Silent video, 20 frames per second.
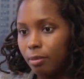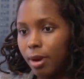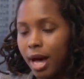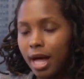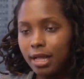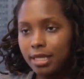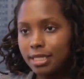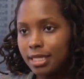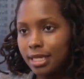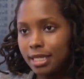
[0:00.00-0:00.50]
the
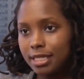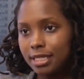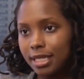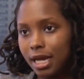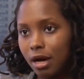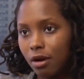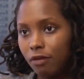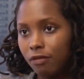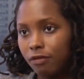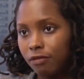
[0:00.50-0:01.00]
policy
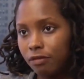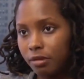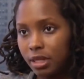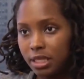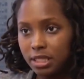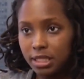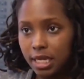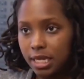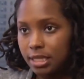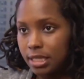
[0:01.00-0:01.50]
itself,
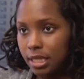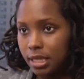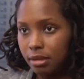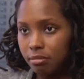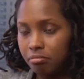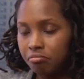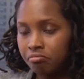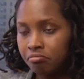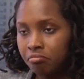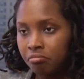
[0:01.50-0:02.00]
it
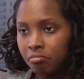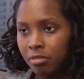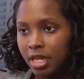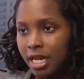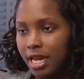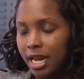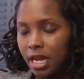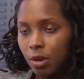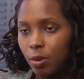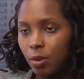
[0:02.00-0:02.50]
doesn't
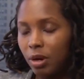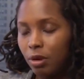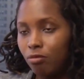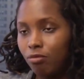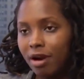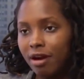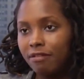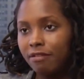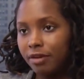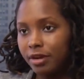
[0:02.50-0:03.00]
in any way
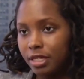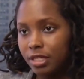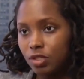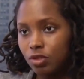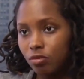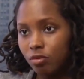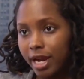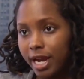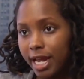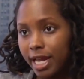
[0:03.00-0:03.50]
reference
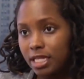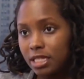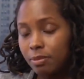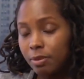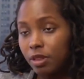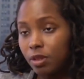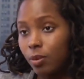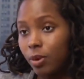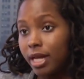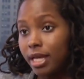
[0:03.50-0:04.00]
race,
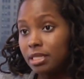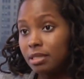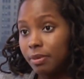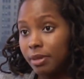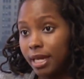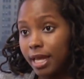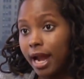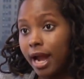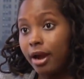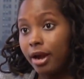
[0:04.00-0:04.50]
but the way it's
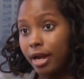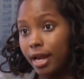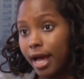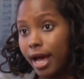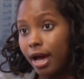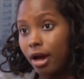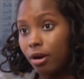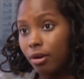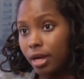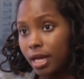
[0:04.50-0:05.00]
been carried
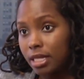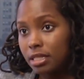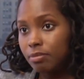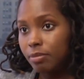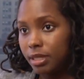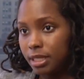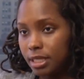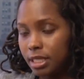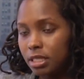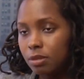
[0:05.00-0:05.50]
out has
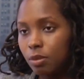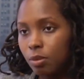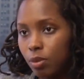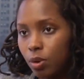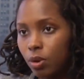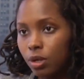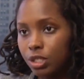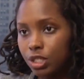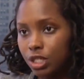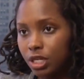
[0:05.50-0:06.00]
been
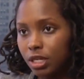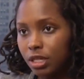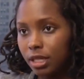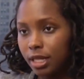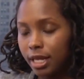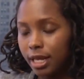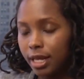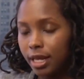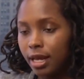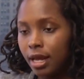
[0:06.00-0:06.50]

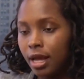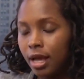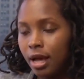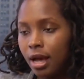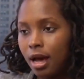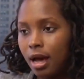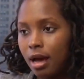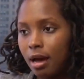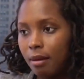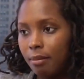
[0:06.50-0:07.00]
disproportionately
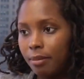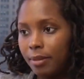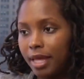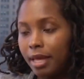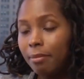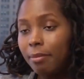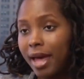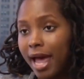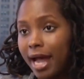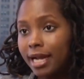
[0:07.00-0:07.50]

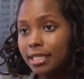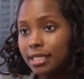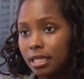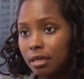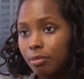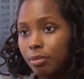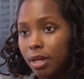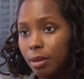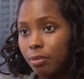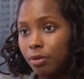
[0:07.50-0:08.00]

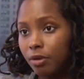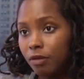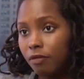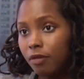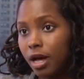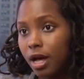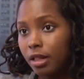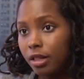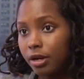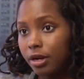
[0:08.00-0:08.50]
impacting people of
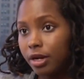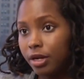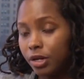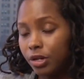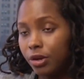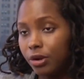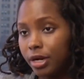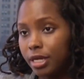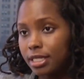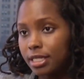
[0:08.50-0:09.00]
color in New
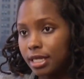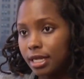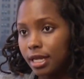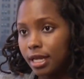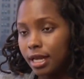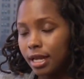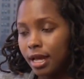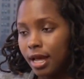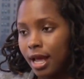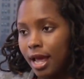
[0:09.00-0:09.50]
York
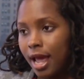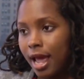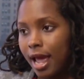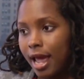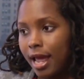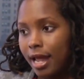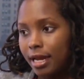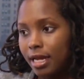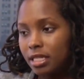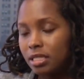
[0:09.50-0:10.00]
City.
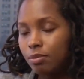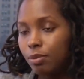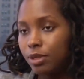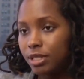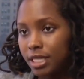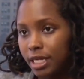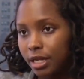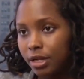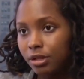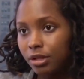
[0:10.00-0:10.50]
And it's
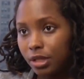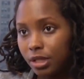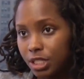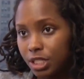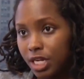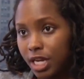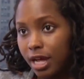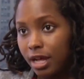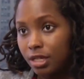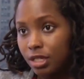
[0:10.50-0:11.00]
particularly
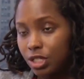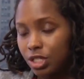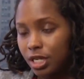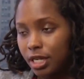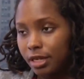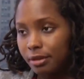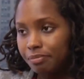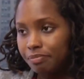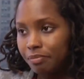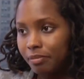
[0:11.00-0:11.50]

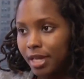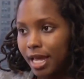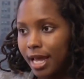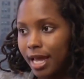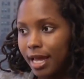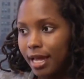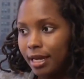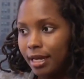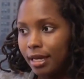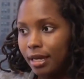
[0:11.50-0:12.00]
challenging.
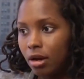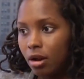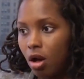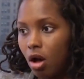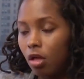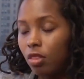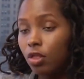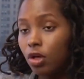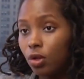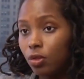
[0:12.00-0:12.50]
And
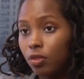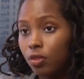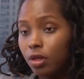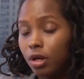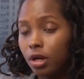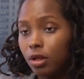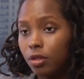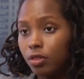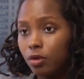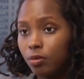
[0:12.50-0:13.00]
although
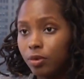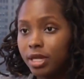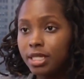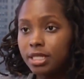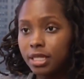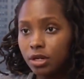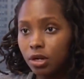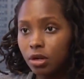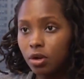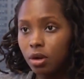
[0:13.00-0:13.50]
the
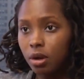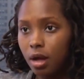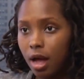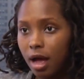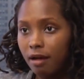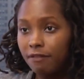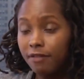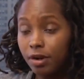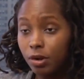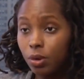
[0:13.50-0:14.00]
recent
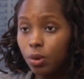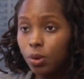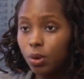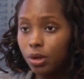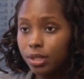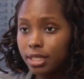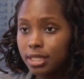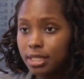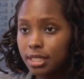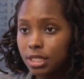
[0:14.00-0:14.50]
federal
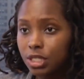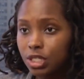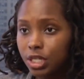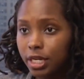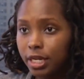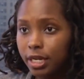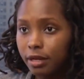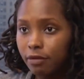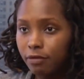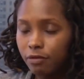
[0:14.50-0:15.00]
court
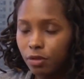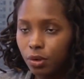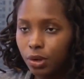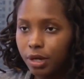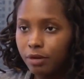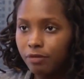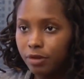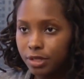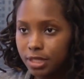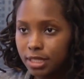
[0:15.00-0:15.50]
decision in
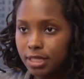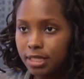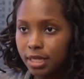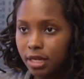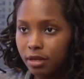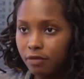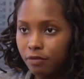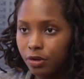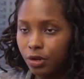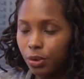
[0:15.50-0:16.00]
Floyd versus
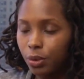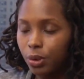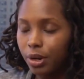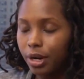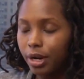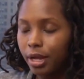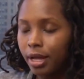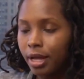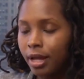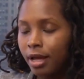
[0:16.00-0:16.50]
City of New
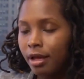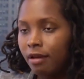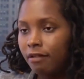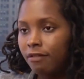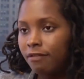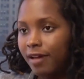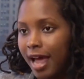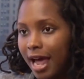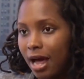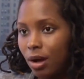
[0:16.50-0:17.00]
York
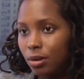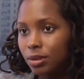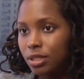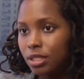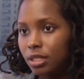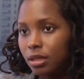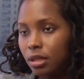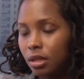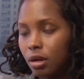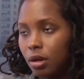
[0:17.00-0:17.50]
found
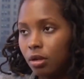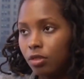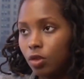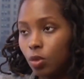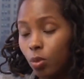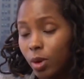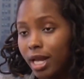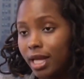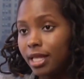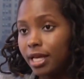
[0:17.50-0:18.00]
the
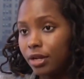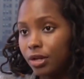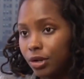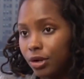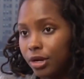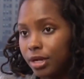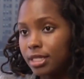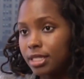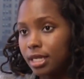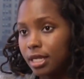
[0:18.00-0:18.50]
way that New
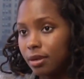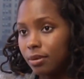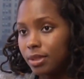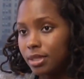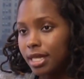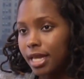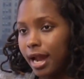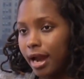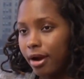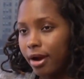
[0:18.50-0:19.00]
York City
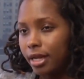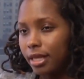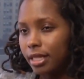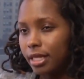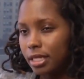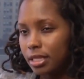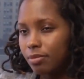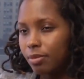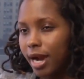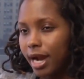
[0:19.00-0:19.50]
was carrying
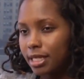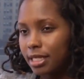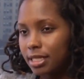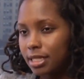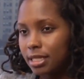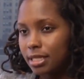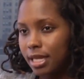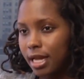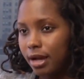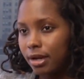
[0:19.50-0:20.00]
these
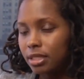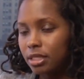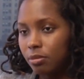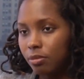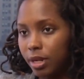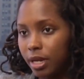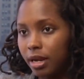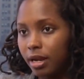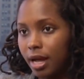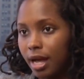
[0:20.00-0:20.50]
practices out to
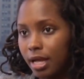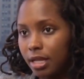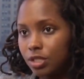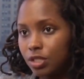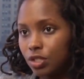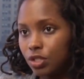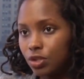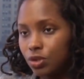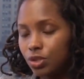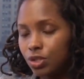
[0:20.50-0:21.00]
be
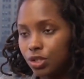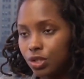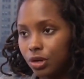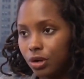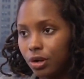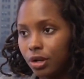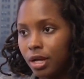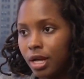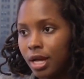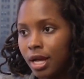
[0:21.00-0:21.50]

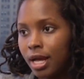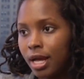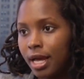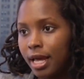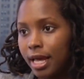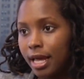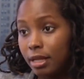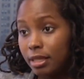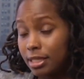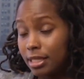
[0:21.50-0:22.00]
unconstitutional,
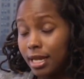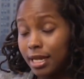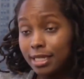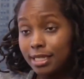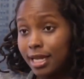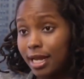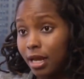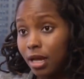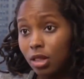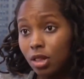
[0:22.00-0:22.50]
it's going to
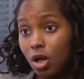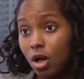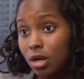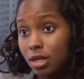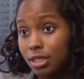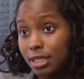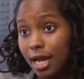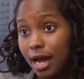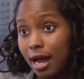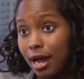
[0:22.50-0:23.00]
take a
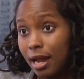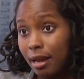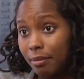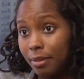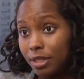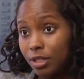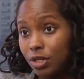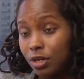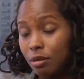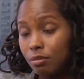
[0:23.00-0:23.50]
long time
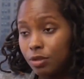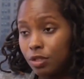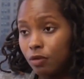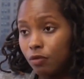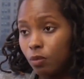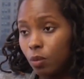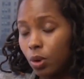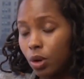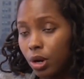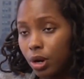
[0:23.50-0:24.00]
in terms of
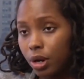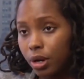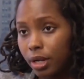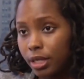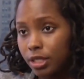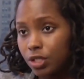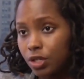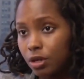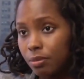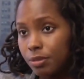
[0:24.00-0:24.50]
work,
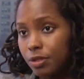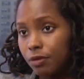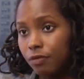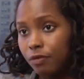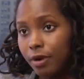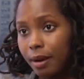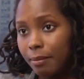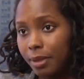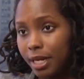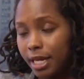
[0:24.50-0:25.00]
in terms of
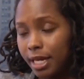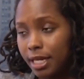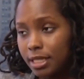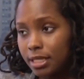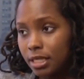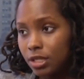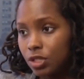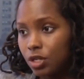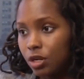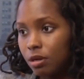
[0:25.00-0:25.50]
remedies,
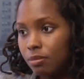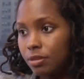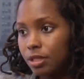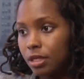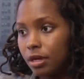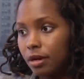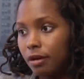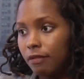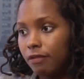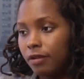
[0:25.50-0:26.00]
in terms
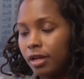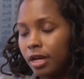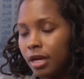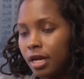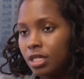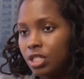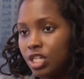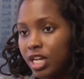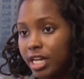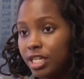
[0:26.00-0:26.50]
of
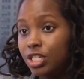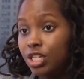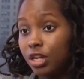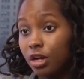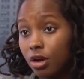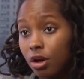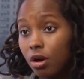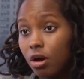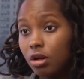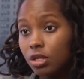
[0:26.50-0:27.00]
changing
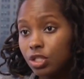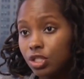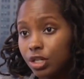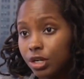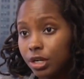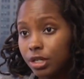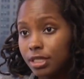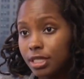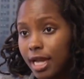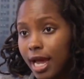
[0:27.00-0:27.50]
a
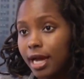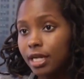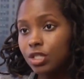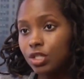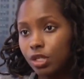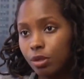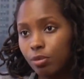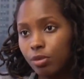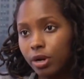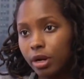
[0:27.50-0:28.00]
culture to
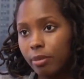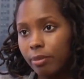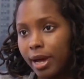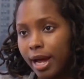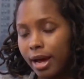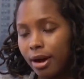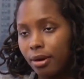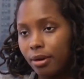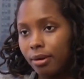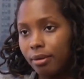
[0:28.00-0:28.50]
actually bring
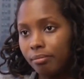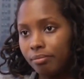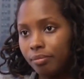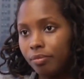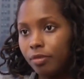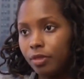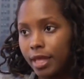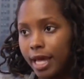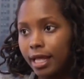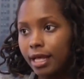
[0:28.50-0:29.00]
about
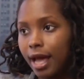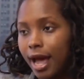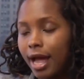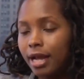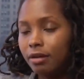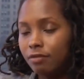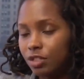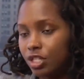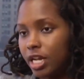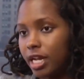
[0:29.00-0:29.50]
that
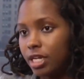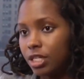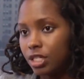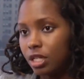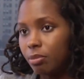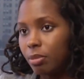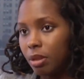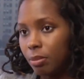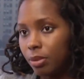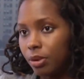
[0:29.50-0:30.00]
kind of change
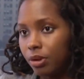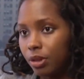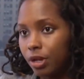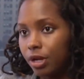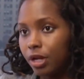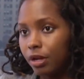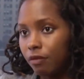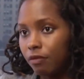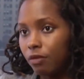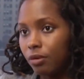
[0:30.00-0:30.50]
that people are
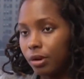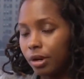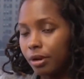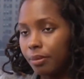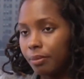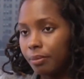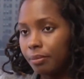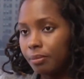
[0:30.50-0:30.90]
looking for.